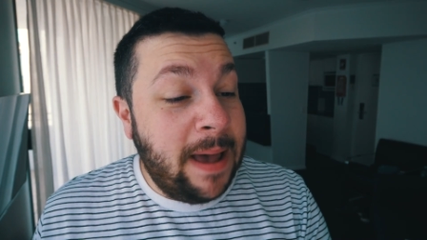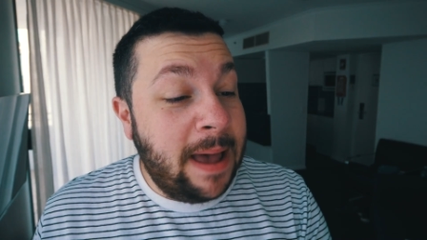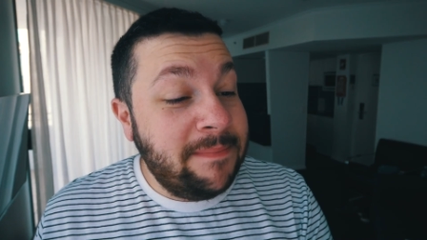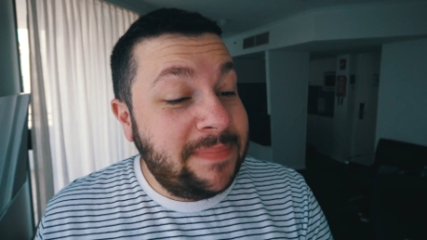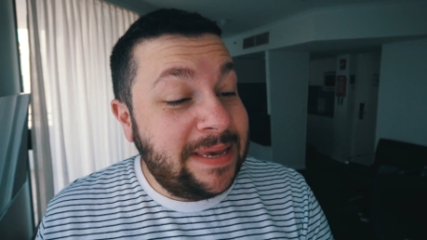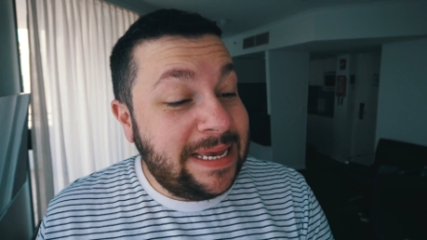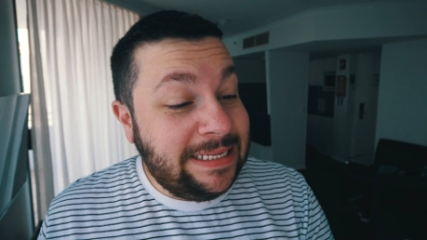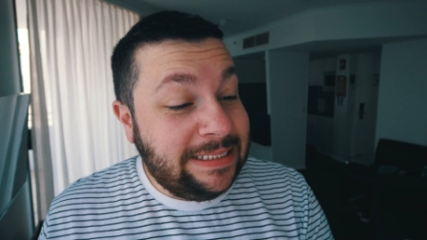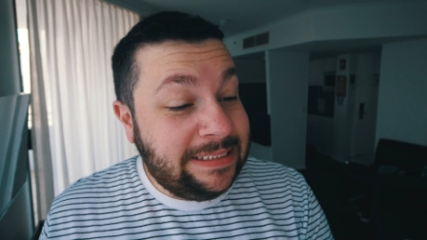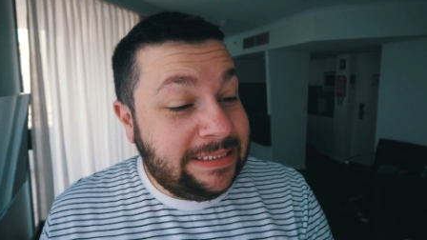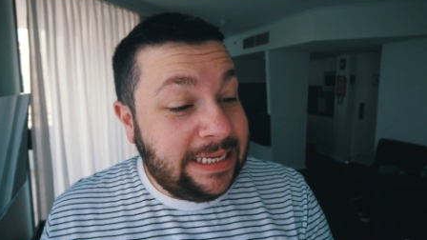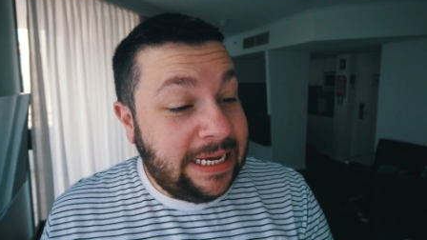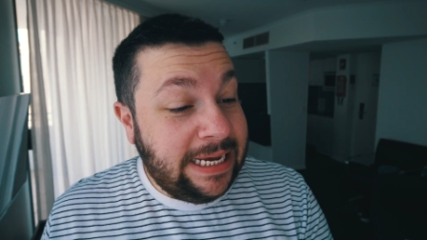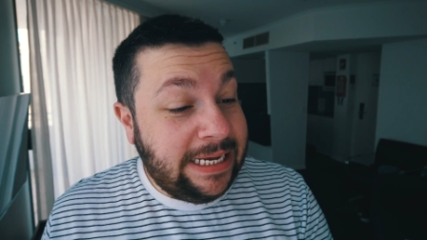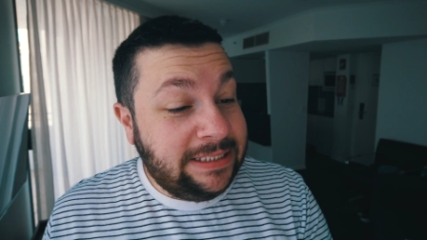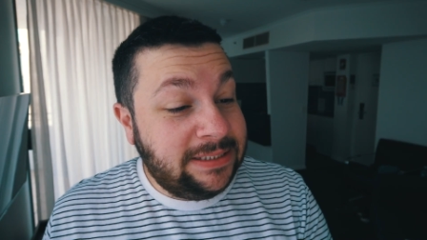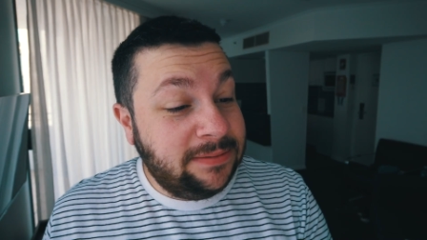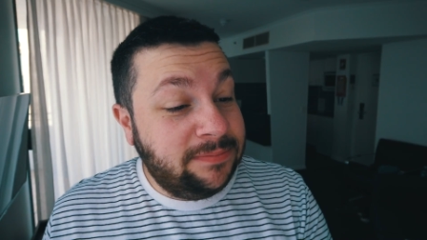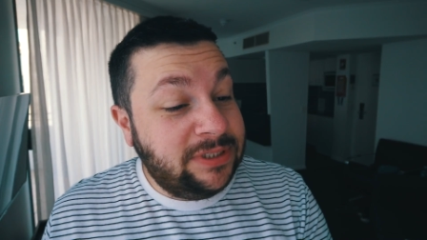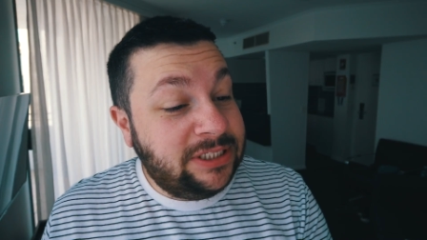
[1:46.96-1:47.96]
pumpkin
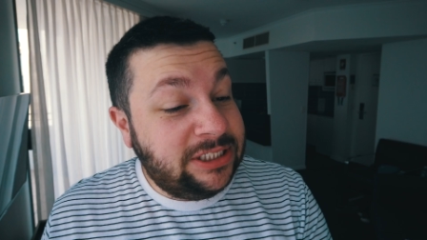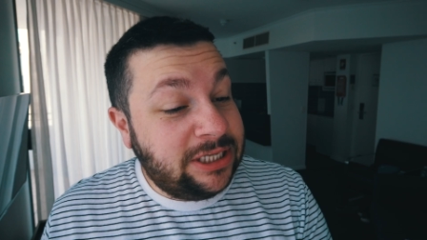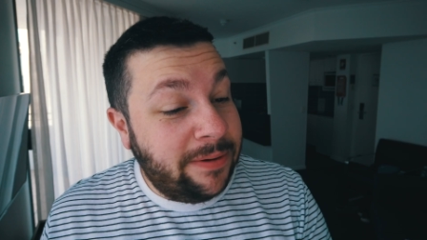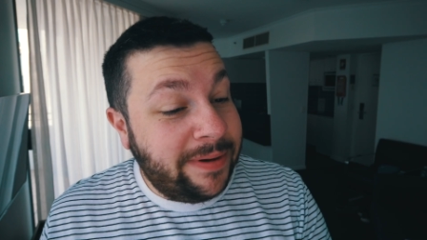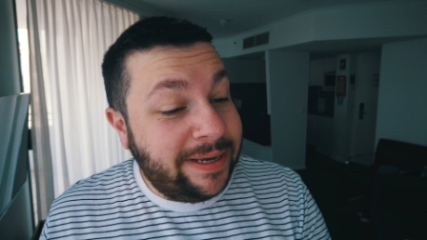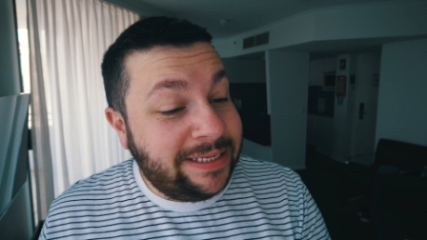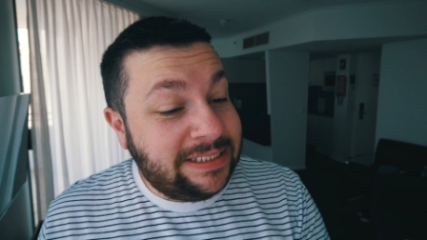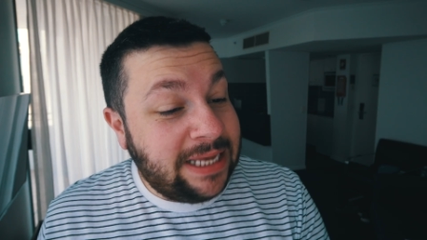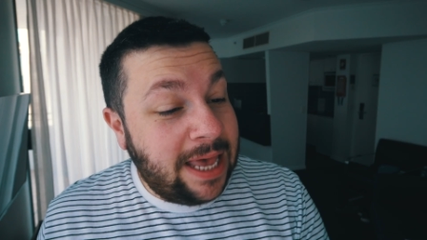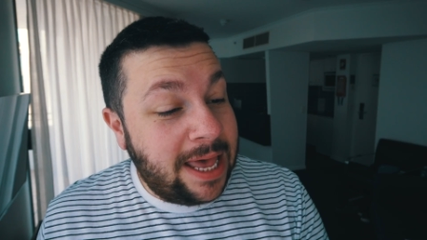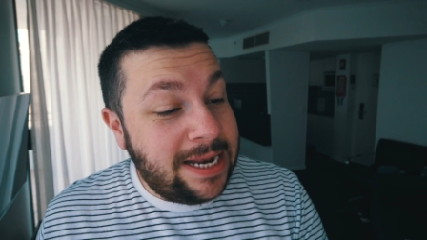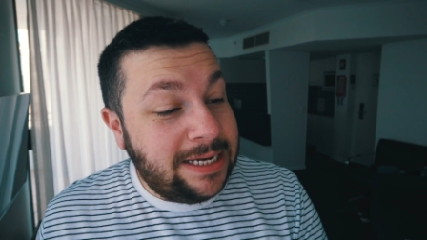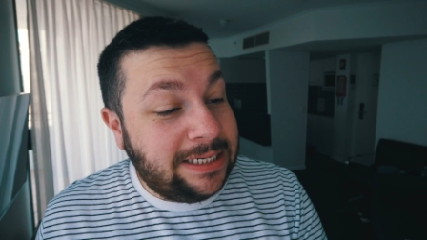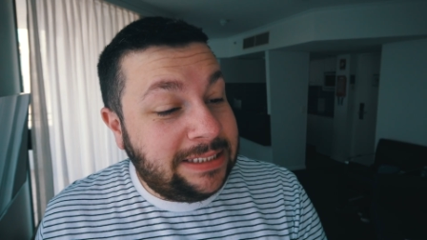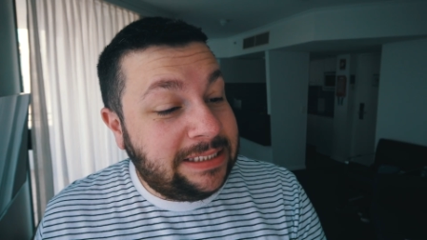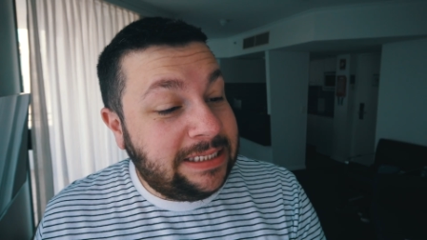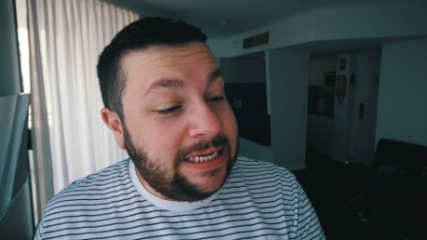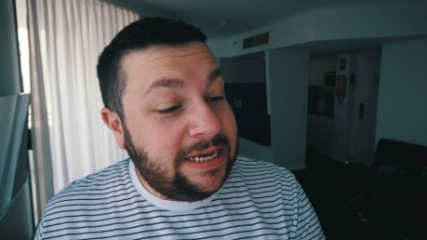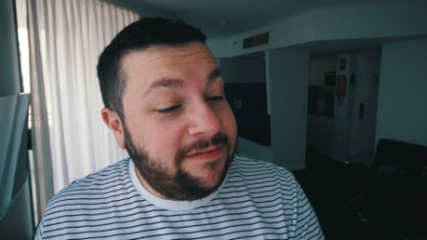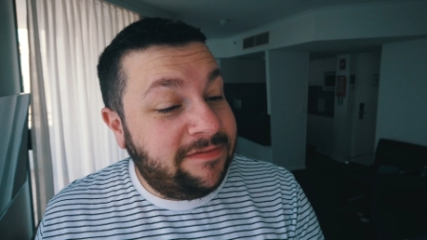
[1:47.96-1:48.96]
seeds and was so excited to
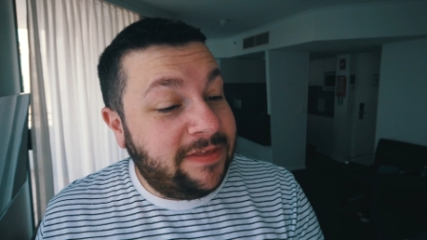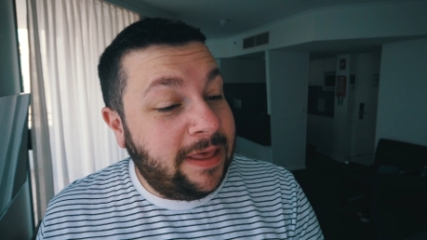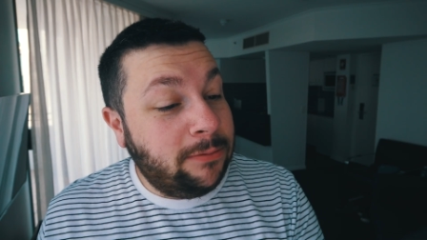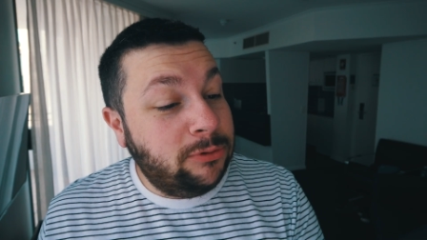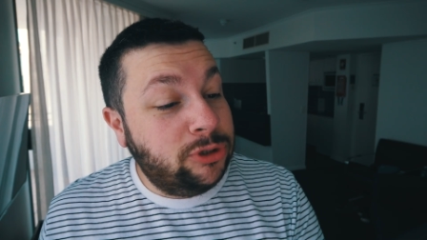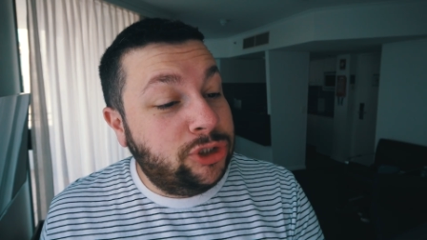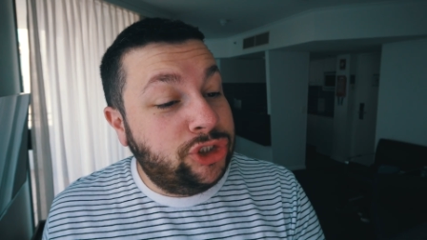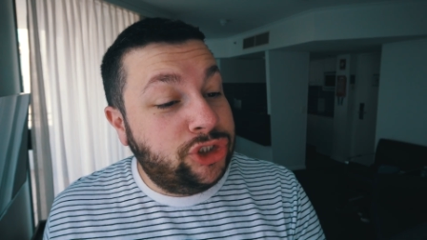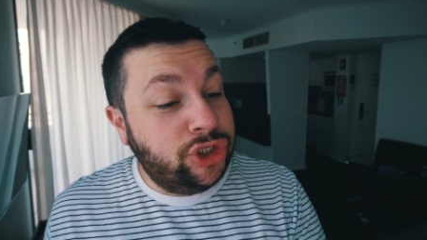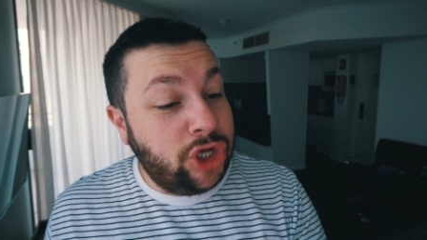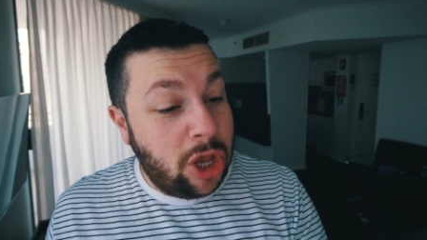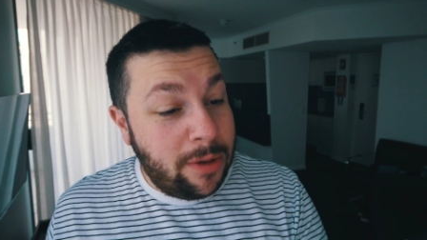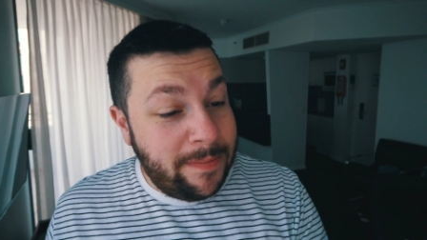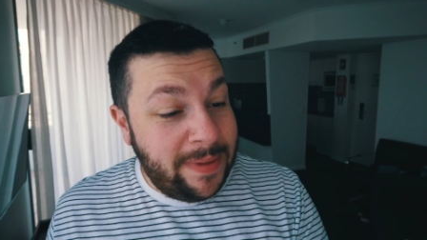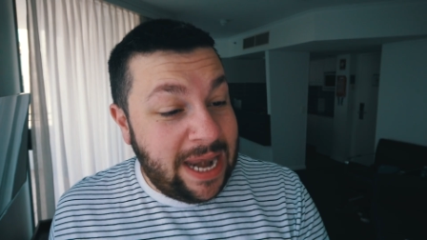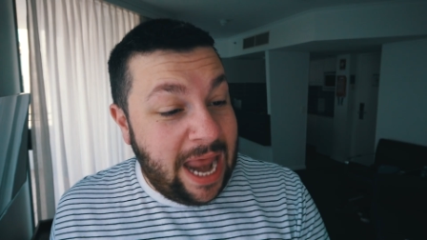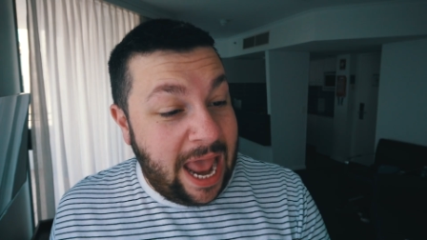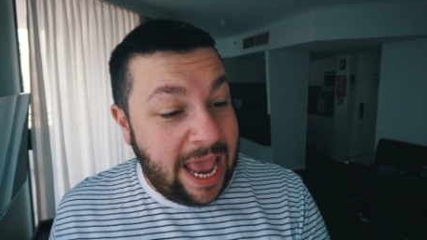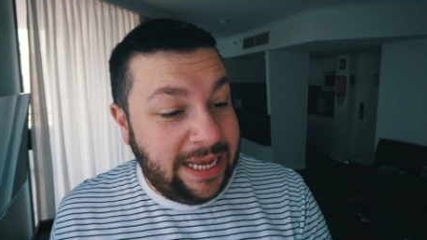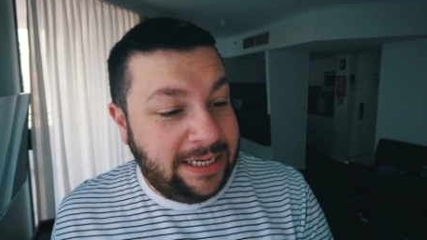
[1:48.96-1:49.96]
see if they would
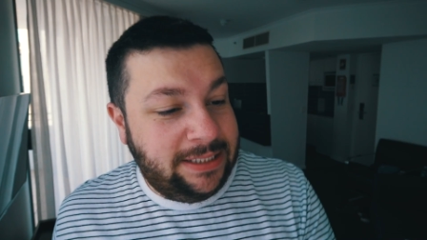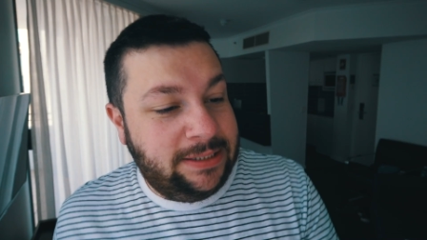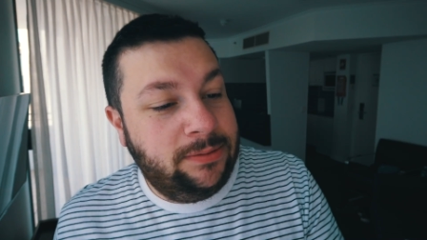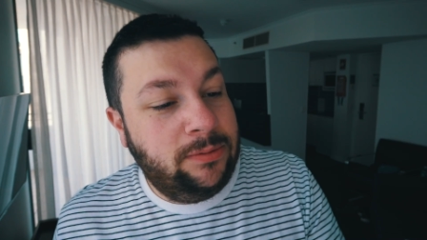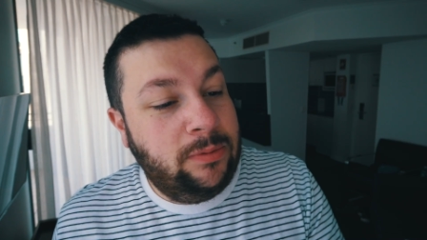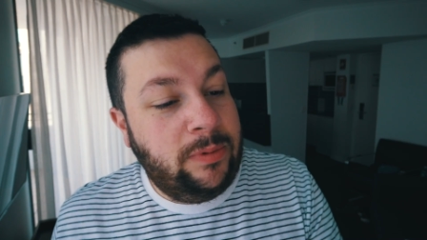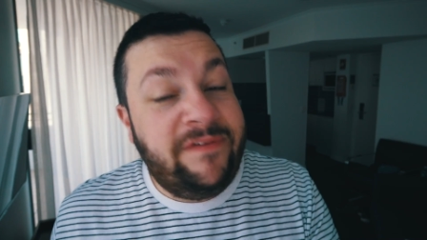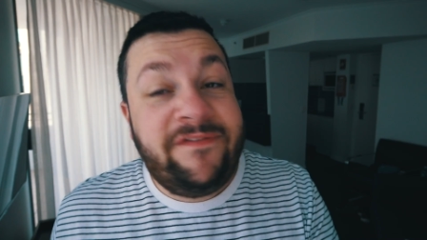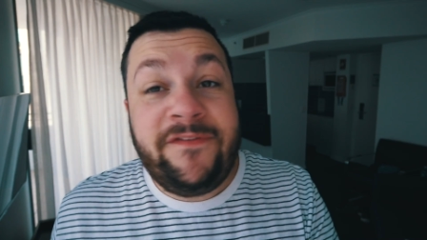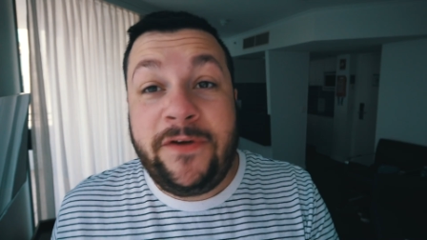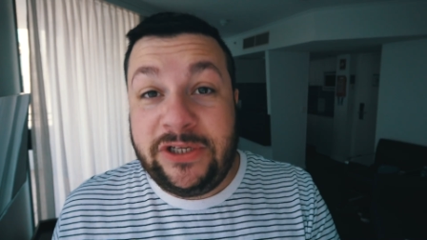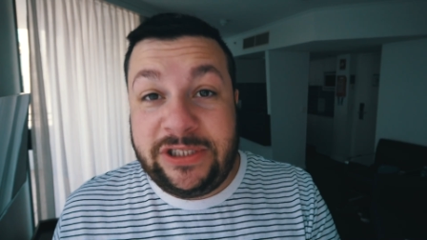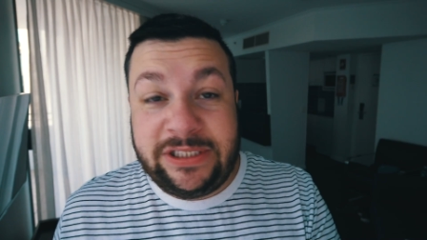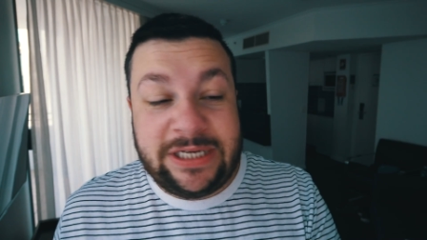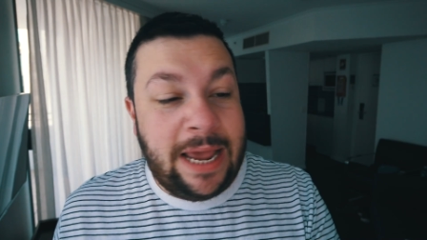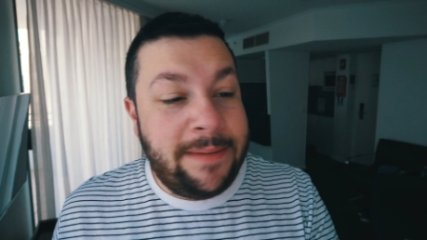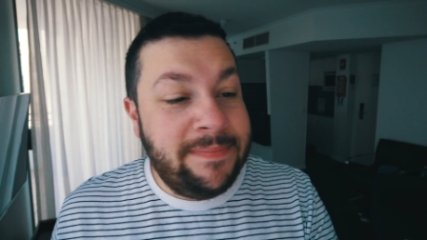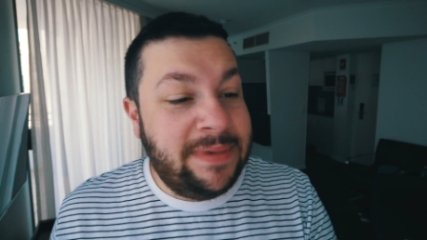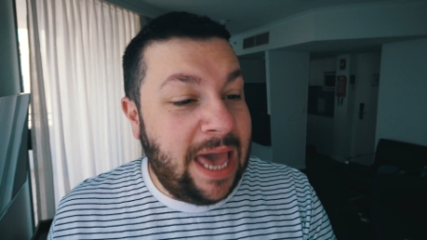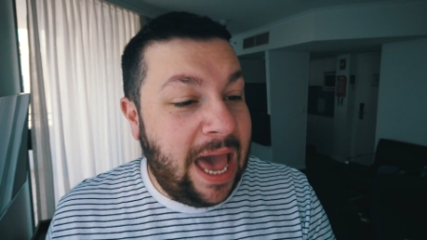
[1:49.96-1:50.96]
germinate. We're first
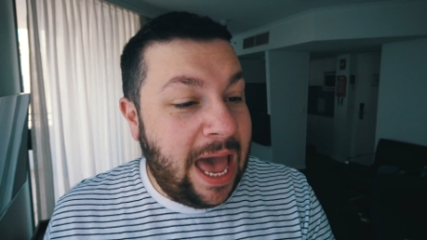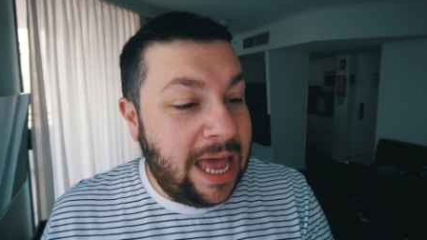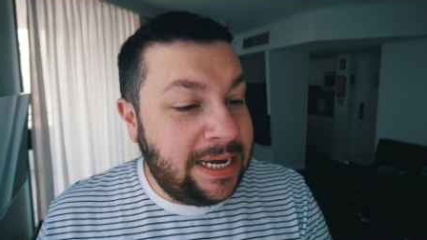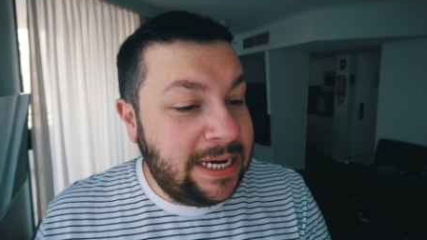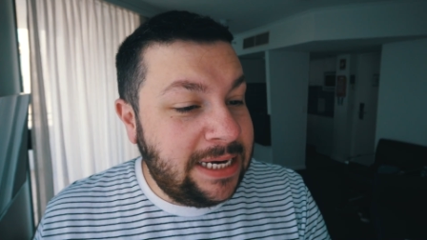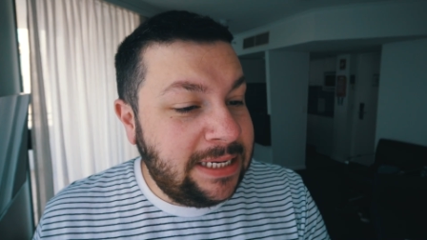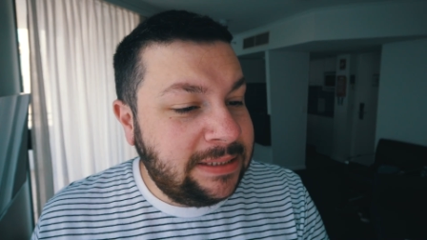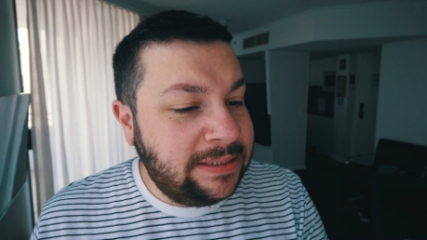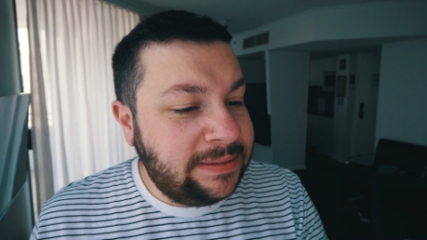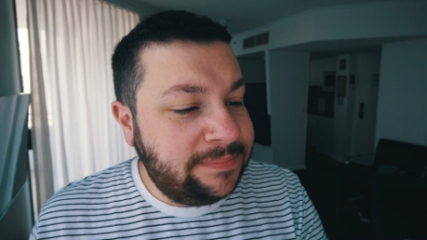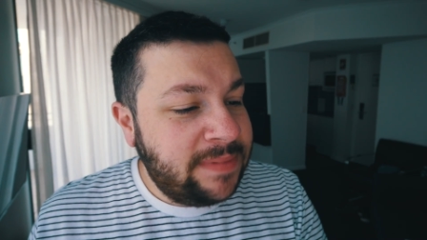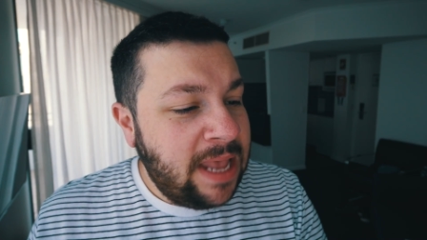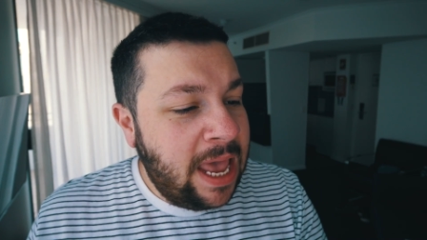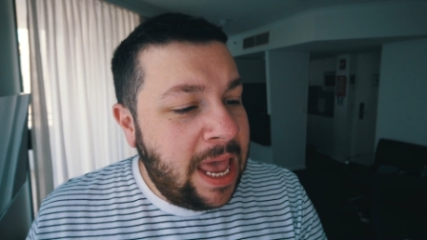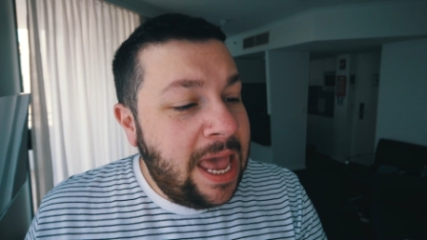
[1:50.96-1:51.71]
time gardeners.